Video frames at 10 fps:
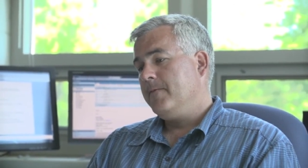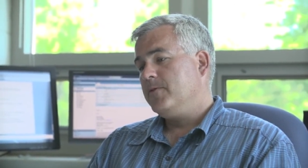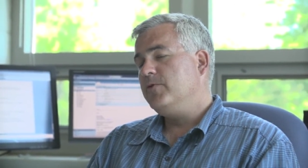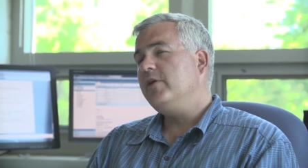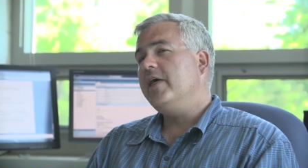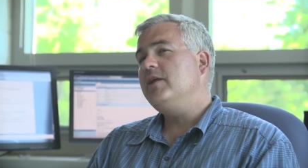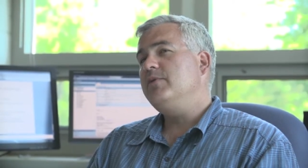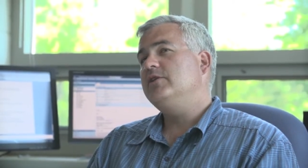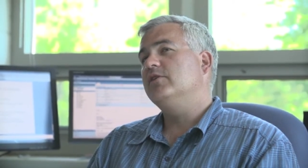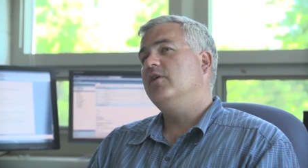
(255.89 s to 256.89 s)
the real
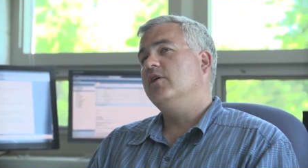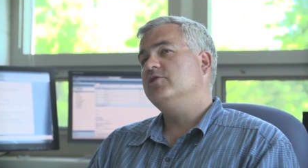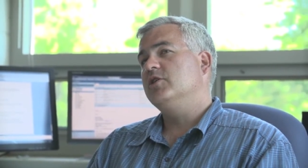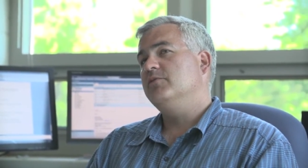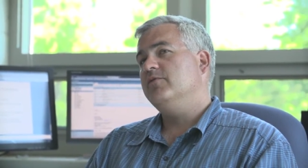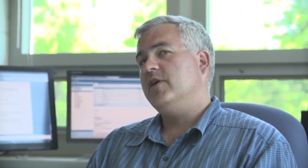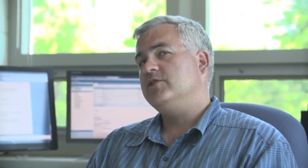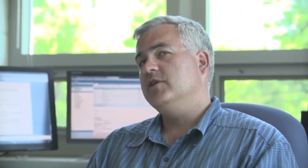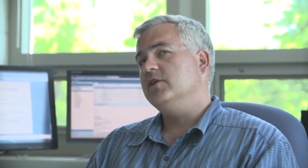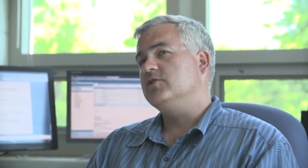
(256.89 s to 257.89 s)
enemy to long term
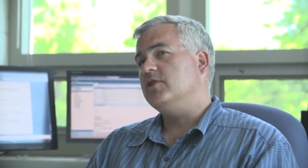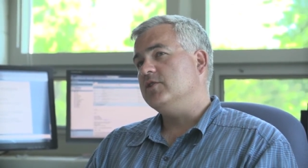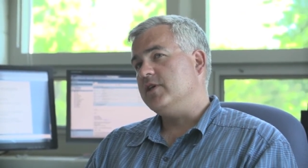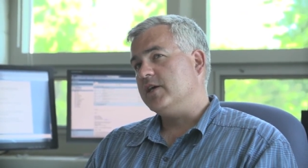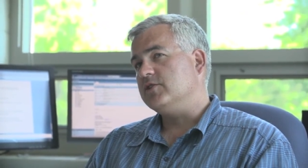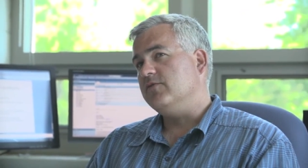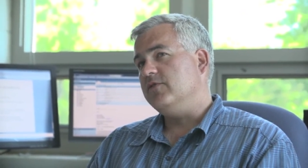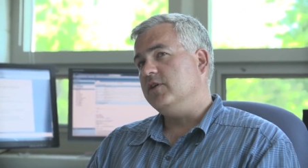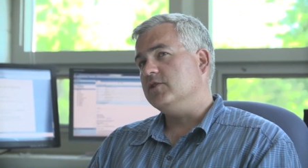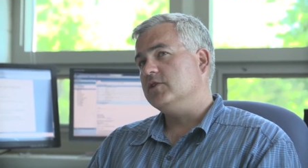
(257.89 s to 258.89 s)
investing is transaction
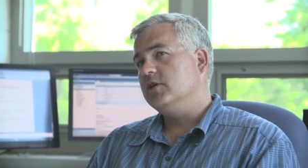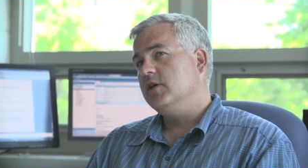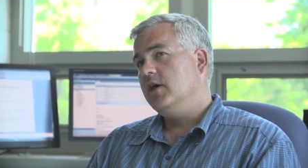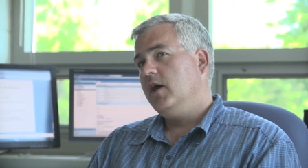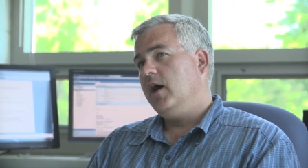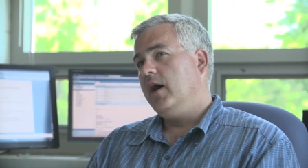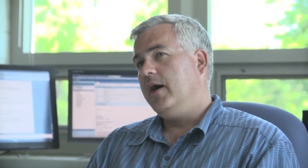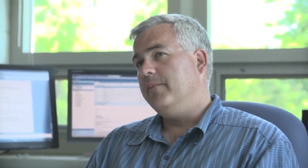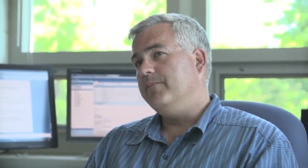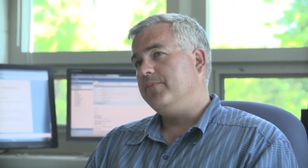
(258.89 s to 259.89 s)
fees
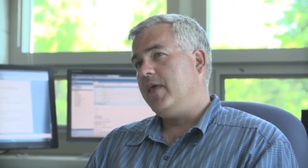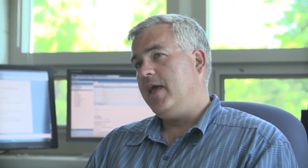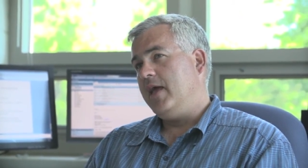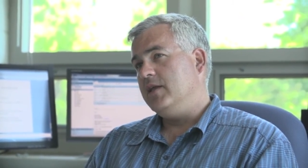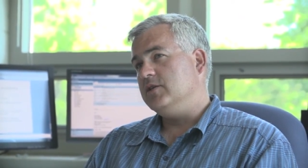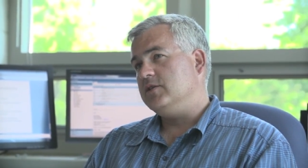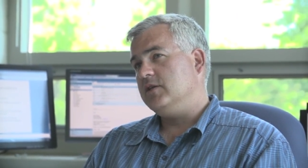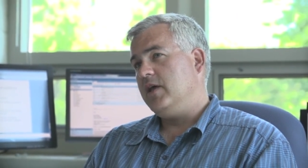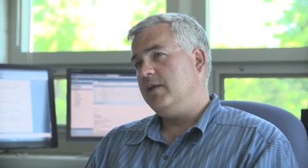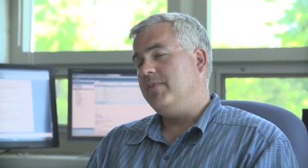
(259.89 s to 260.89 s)
um, and,
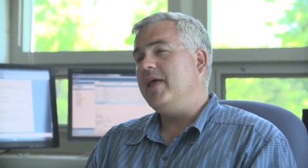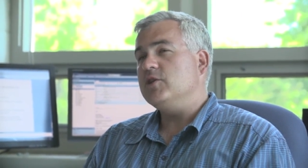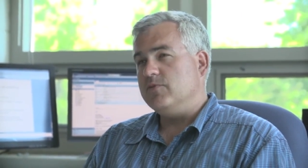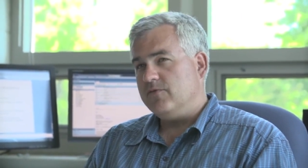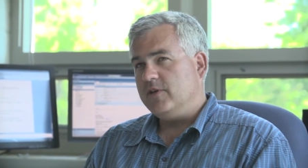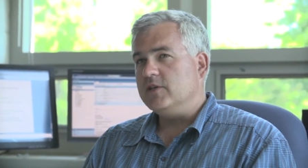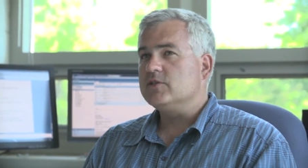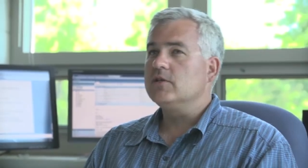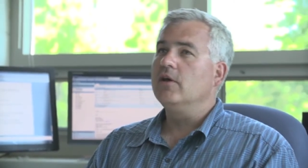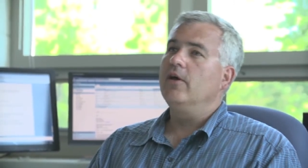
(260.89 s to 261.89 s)
and management
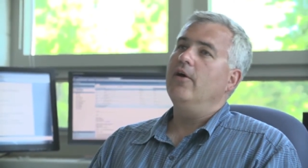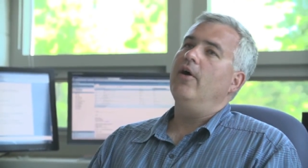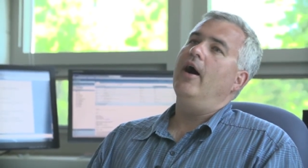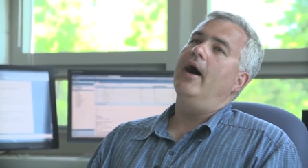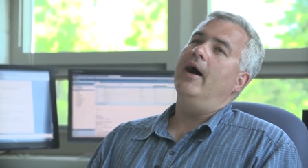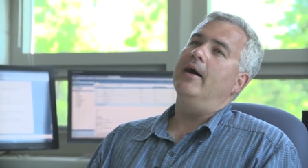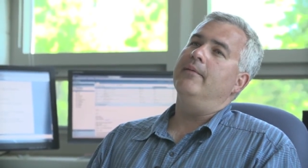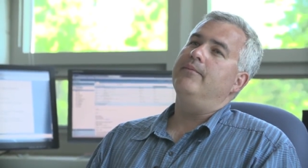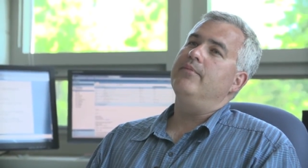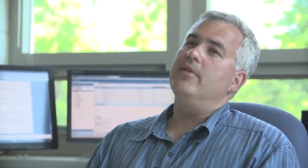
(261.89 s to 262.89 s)
fees. Uh,
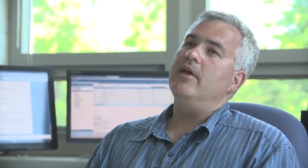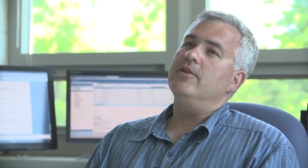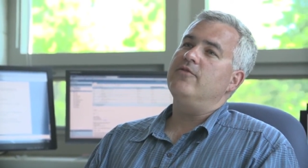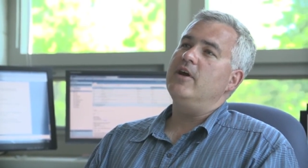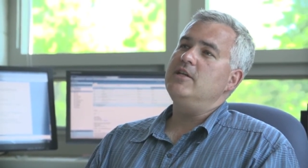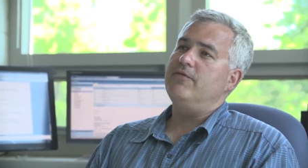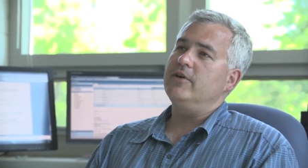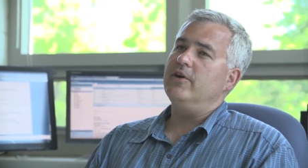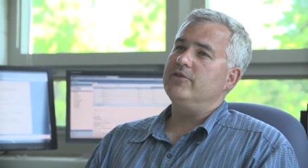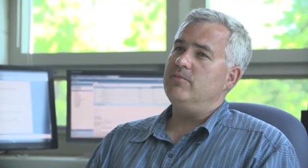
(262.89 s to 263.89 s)
it's very
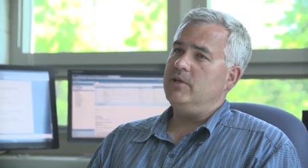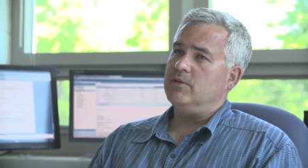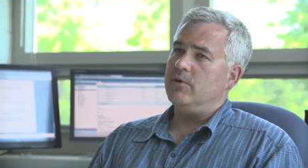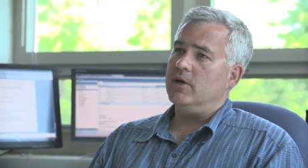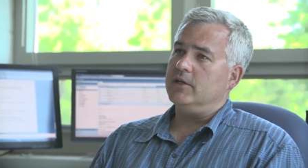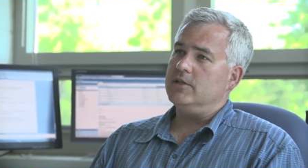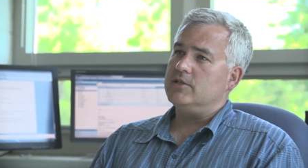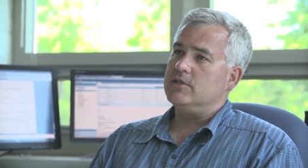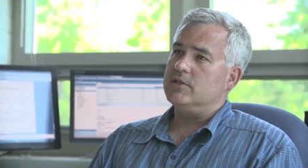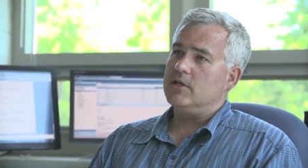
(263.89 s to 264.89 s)
difficult to beat the
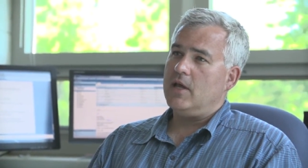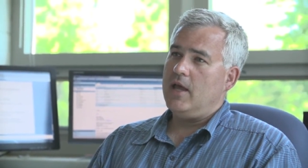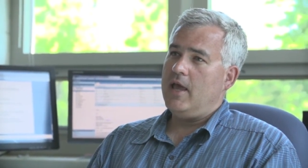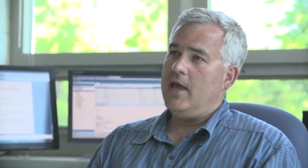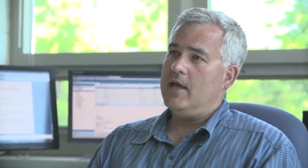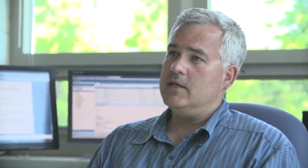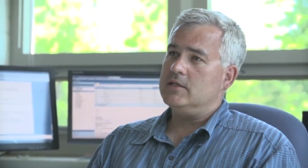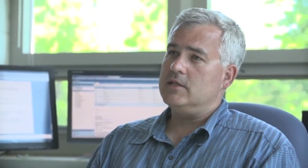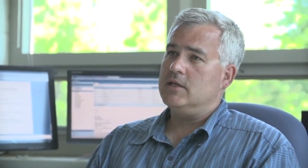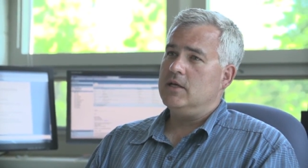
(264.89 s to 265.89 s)
markets,
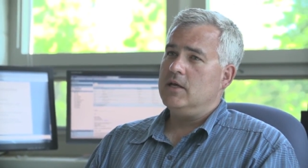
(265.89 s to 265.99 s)
and